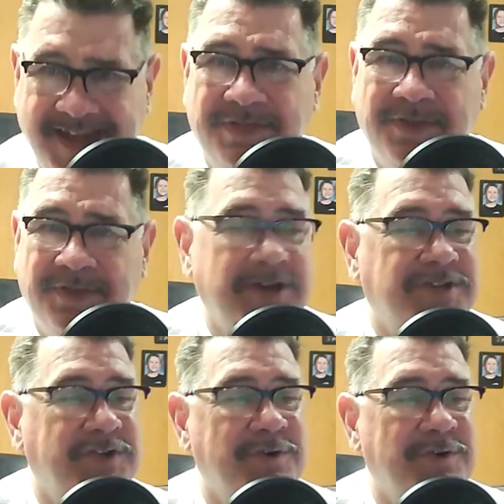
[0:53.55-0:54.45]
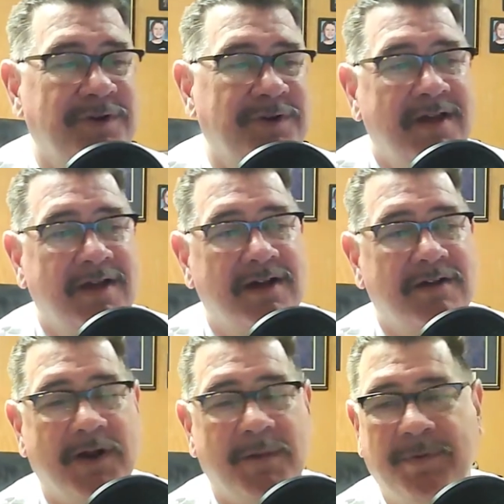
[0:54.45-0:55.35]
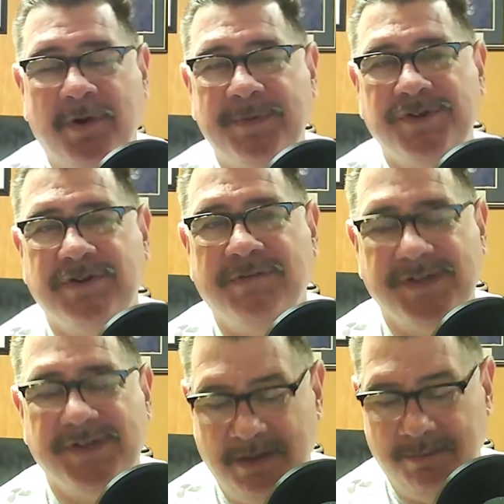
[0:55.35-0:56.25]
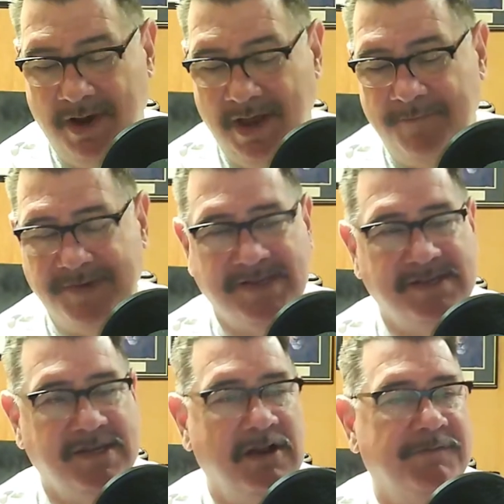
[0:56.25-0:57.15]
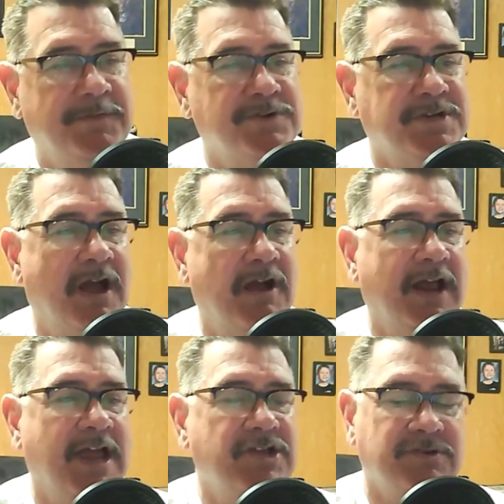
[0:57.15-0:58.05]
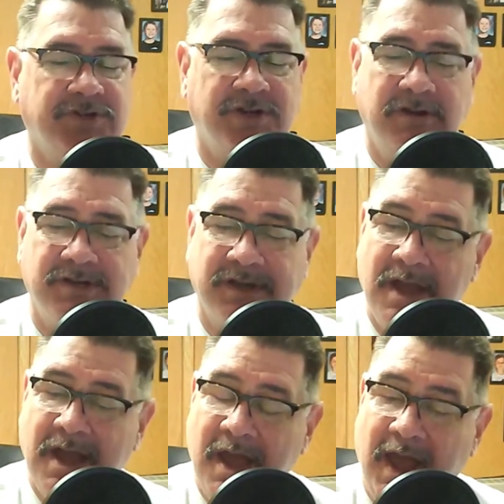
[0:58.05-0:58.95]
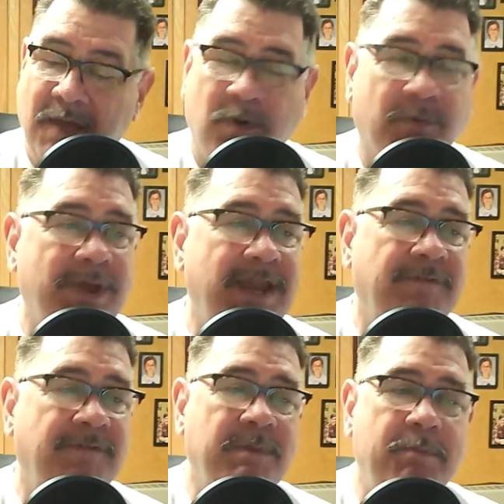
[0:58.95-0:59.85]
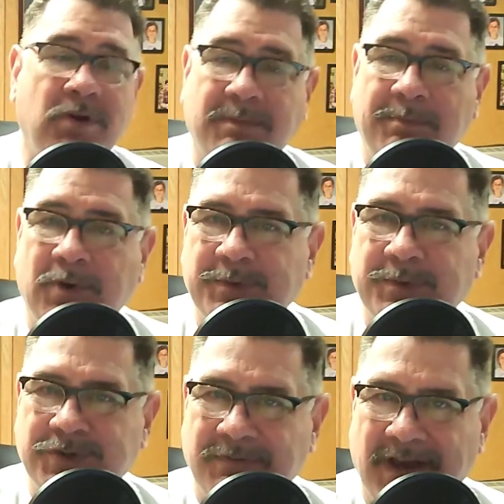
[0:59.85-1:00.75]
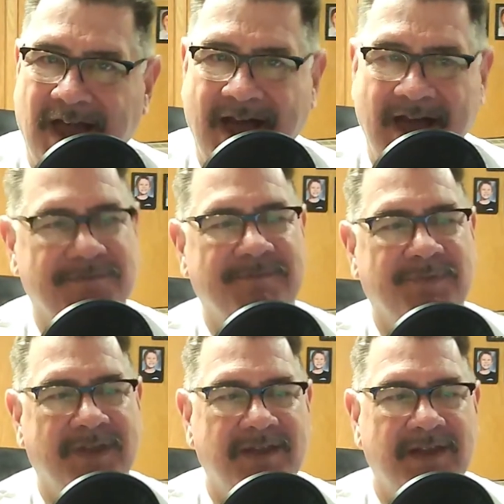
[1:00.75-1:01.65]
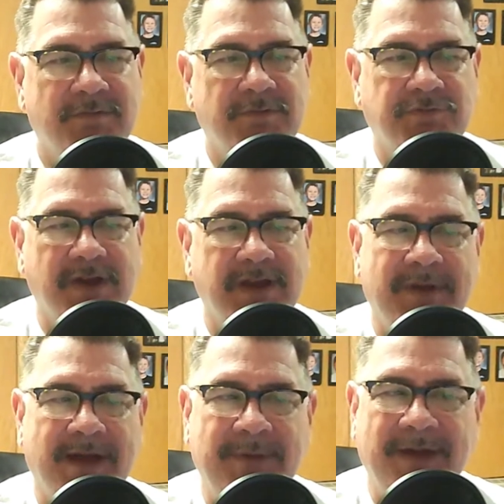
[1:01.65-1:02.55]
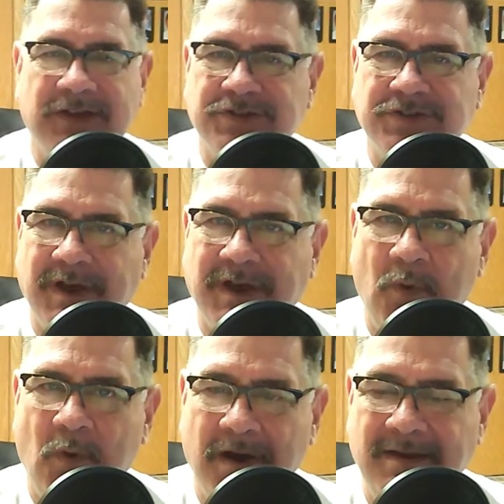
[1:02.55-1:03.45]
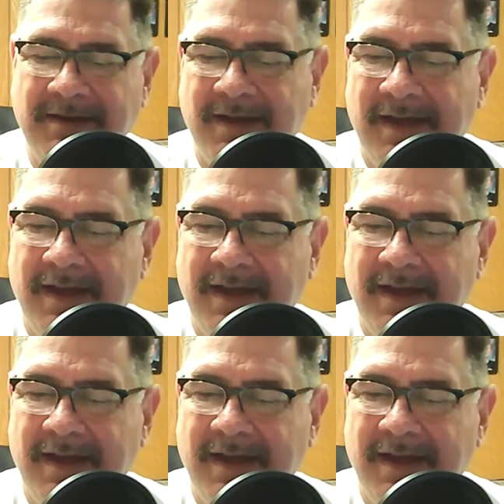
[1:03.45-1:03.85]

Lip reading: day 32 of our purpose-driven summer emphasis here at First Congregational Church, and we're reading from the book, The Purpose-Driven Life. It was written by Pastor Rick Warren